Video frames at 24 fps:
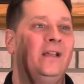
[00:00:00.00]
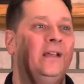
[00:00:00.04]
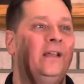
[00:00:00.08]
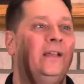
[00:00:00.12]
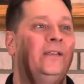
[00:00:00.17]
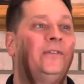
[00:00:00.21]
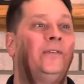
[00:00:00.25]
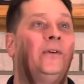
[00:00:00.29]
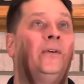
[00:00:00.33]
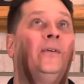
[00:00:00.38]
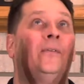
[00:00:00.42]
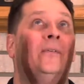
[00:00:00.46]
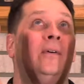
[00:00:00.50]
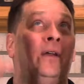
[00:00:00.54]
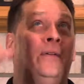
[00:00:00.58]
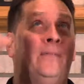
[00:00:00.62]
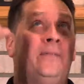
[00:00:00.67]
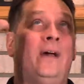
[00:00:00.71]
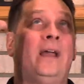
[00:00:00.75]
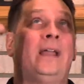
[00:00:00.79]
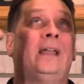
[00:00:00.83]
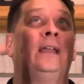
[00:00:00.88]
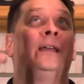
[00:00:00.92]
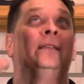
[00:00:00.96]
And so
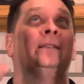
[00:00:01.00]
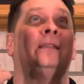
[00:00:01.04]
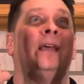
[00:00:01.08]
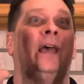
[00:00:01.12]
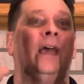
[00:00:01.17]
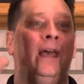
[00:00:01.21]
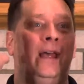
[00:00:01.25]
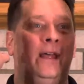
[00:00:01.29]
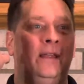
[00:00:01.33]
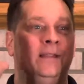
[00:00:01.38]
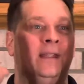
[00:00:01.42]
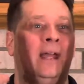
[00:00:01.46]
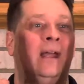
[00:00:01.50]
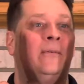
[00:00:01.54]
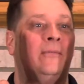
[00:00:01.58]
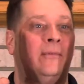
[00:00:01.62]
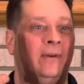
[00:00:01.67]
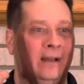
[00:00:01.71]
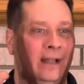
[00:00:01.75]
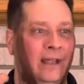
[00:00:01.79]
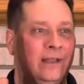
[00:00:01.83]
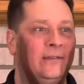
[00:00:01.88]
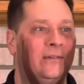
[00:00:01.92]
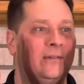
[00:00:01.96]
if I get that, that
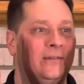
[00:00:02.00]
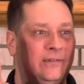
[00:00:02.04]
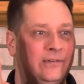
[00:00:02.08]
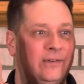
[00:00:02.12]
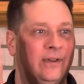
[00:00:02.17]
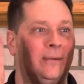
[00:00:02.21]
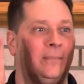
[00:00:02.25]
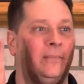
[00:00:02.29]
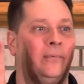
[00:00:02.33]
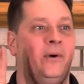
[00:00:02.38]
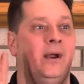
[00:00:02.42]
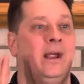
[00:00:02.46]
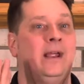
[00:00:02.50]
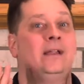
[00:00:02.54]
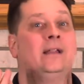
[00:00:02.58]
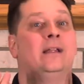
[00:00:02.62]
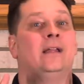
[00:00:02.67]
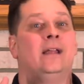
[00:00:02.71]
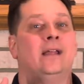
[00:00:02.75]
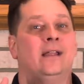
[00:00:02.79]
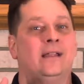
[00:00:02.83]
relationship right,